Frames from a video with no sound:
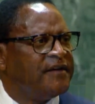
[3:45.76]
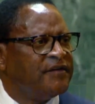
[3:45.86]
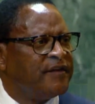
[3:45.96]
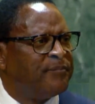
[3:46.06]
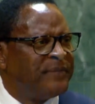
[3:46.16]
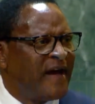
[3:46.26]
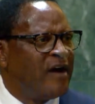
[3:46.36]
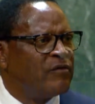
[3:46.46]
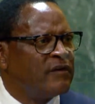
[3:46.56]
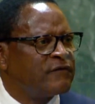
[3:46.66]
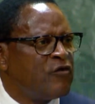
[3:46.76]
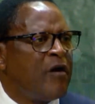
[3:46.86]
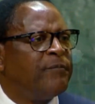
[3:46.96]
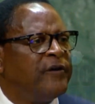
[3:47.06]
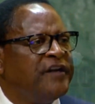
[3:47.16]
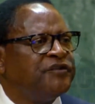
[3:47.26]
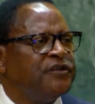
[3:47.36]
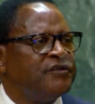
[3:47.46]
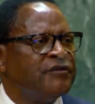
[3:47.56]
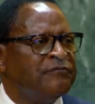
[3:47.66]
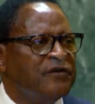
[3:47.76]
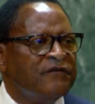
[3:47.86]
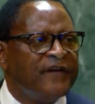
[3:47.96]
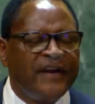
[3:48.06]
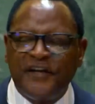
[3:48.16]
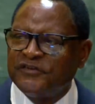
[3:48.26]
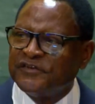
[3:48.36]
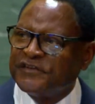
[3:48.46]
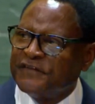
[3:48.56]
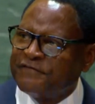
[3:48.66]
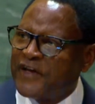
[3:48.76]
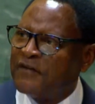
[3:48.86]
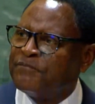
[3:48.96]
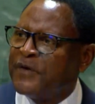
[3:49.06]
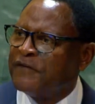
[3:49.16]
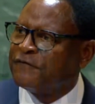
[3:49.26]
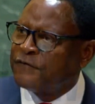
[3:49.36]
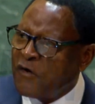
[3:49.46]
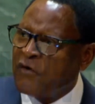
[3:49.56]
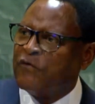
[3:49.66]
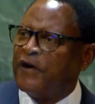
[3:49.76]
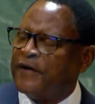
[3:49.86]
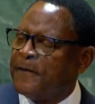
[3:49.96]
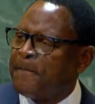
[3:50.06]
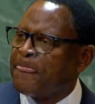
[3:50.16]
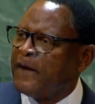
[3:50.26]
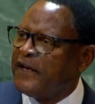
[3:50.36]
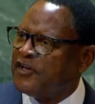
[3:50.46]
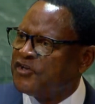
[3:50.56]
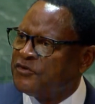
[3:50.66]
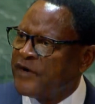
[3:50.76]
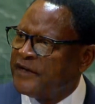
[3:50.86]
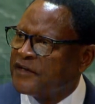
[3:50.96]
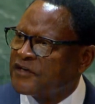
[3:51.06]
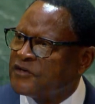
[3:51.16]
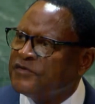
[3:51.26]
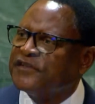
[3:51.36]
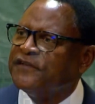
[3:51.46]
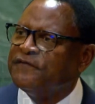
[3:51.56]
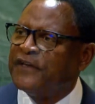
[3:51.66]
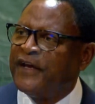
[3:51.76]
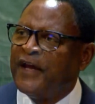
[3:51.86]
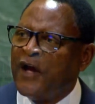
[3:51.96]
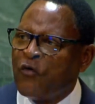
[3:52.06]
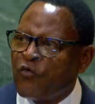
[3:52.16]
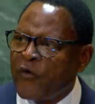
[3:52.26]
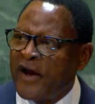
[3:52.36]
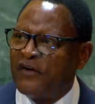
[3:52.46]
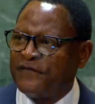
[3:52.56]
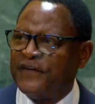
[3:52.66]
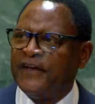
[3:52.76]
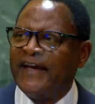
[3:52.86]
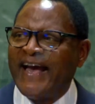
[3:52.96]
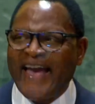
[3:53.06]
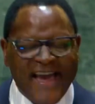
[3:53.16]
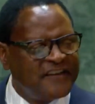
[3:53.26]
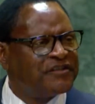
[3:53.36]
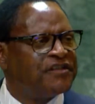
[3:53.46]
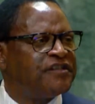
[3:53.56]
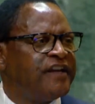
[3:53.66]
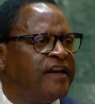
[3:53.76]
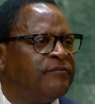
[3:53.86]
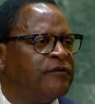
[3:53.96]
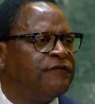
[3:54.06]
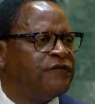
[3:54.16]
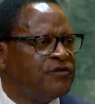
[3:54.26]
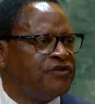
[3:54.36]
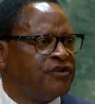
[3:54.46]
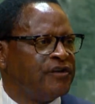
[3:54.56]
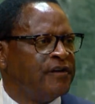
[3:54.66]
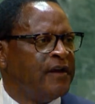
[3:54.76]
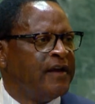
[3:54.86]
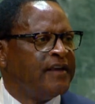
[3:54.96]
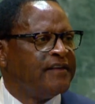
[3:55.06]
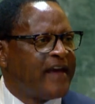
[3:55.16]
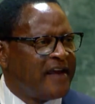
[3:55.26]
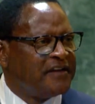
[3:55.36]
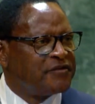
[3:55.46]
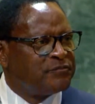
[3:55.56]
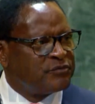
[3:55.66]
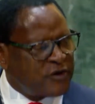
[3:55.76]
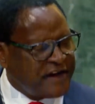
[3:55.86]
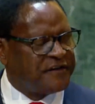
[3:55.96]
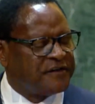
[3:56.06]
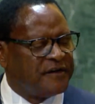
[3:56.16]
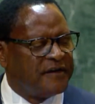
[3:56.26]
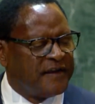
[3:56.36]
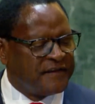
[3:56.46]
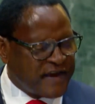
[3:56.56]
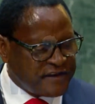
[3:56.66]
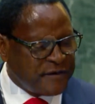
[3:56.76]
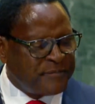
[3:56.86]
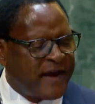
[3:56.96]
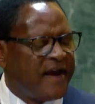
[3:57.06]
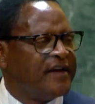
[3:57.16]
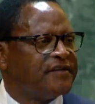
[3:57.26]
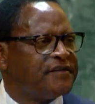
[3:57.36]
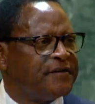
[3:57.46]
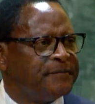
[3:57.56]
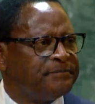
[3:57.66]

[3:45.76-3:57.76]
to the power of cooperation to move a nation's development forward into an inclusively wealthy and sustainable future that is brighter than the past.